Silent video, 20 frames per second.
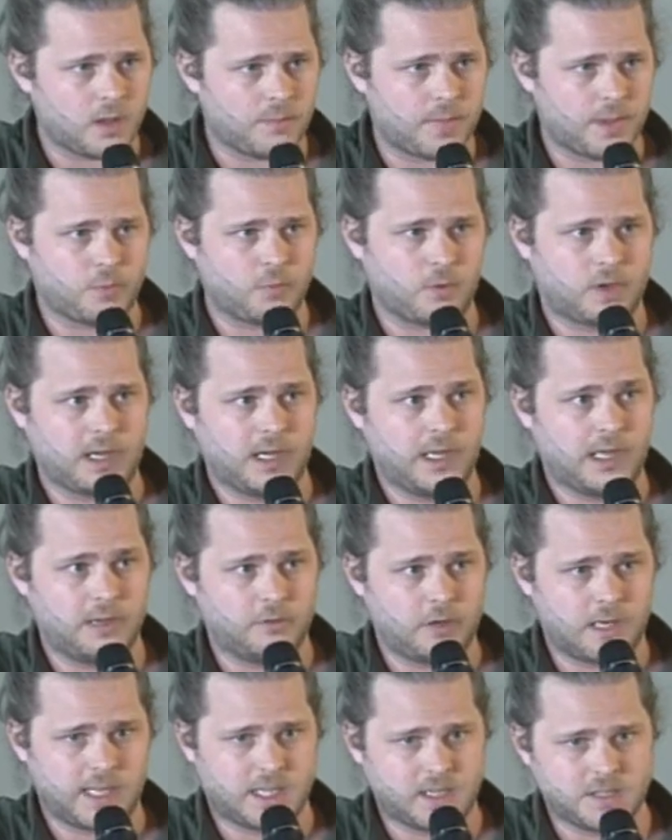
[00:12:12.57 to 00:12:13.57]
and people were clearly
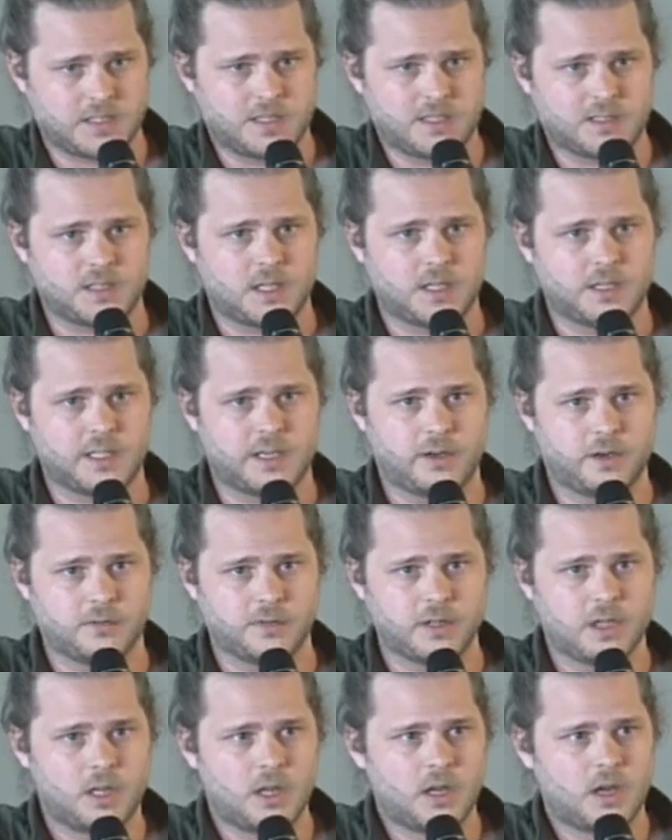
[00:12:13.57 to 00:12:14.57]
really into this idea
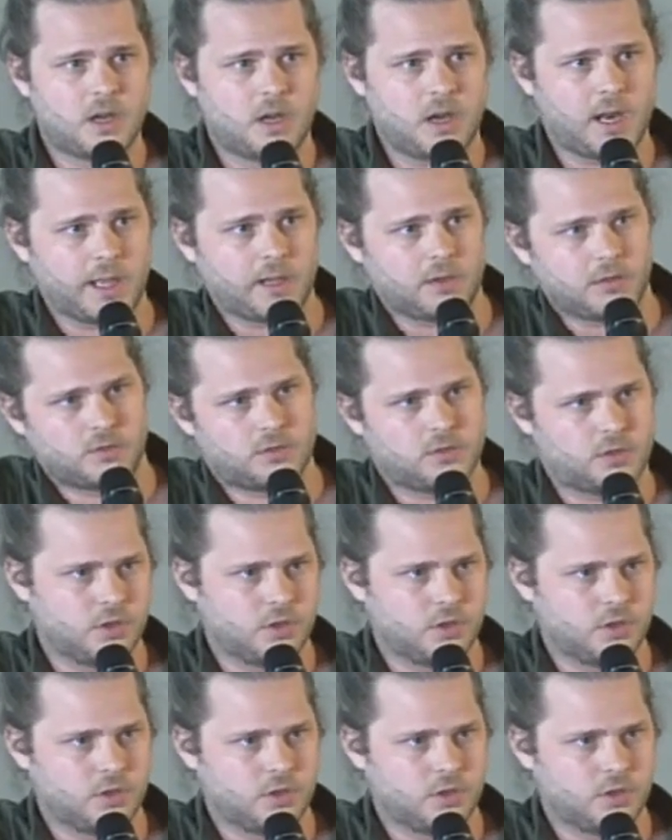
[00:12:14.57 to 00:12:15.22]
of like,